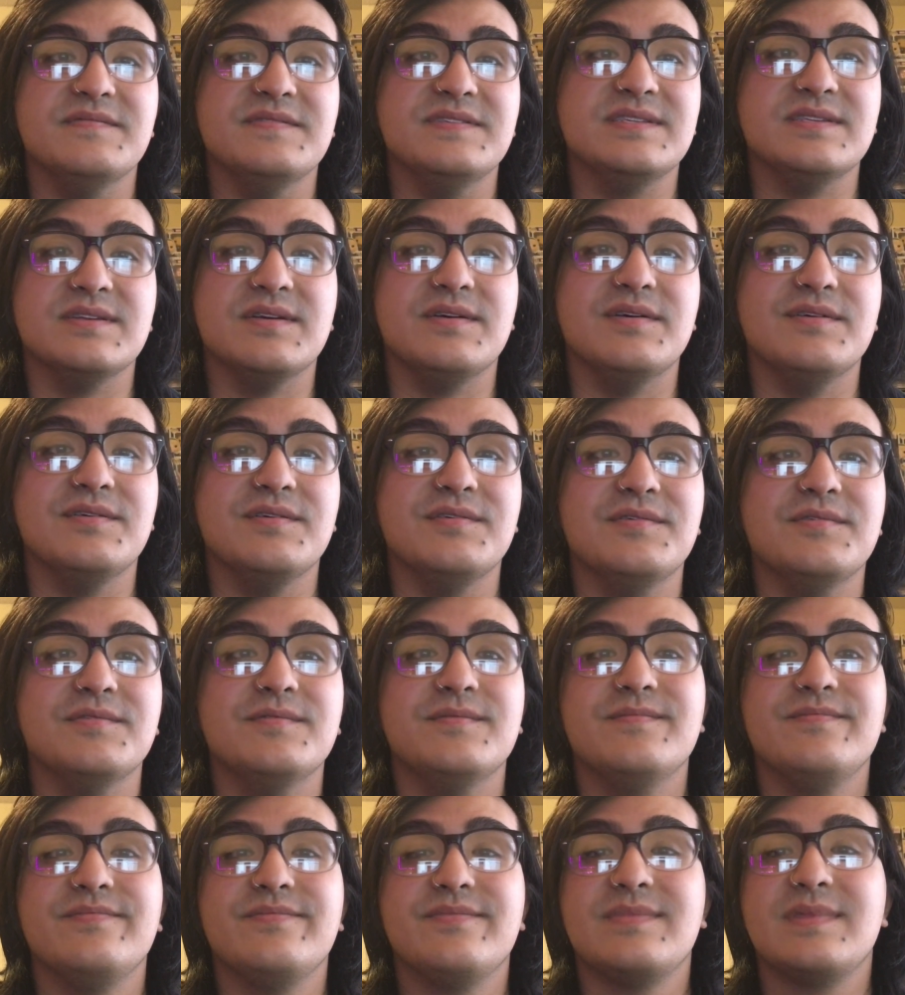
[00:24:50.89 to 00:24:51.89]
So
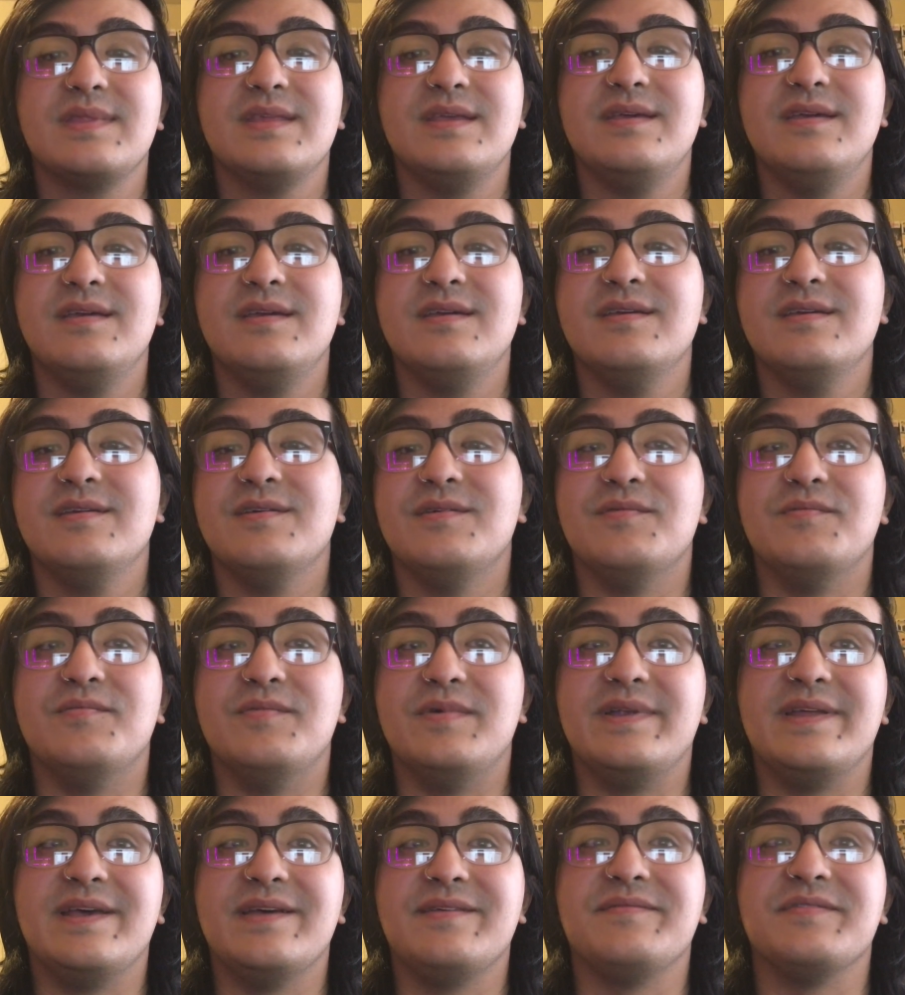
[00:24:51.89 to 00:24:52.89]

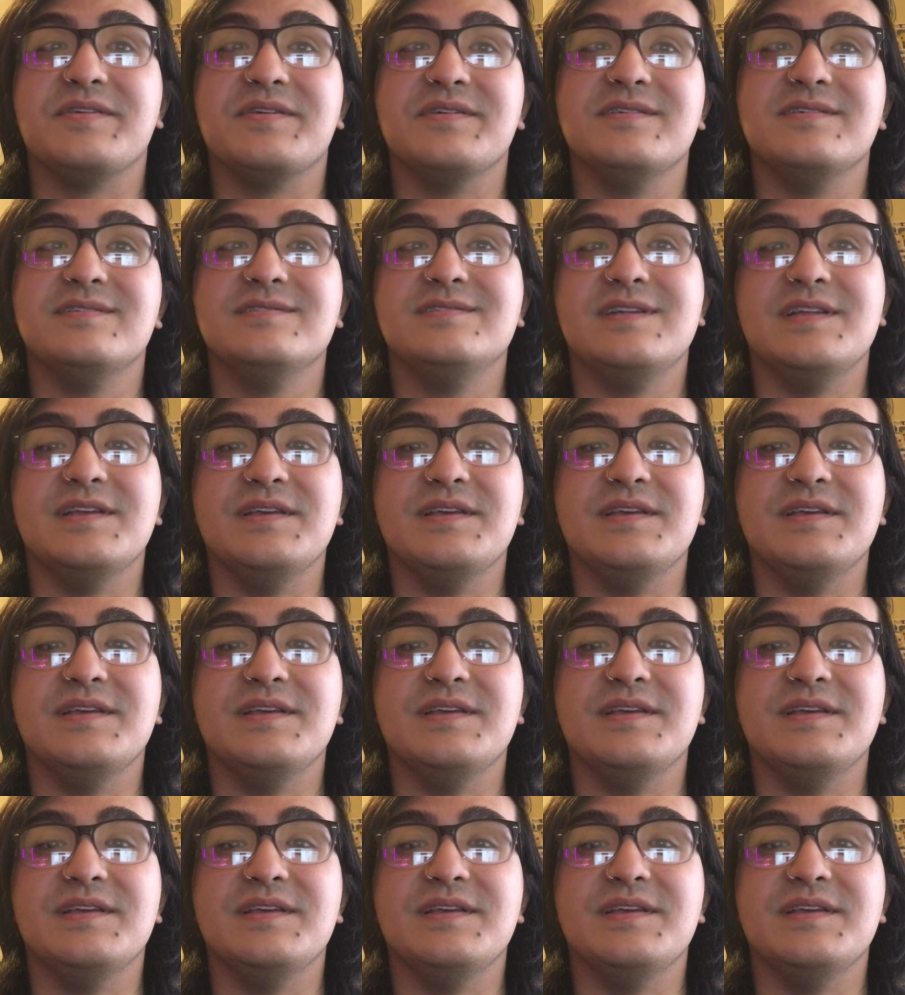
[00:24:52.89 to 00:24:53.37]
whatever.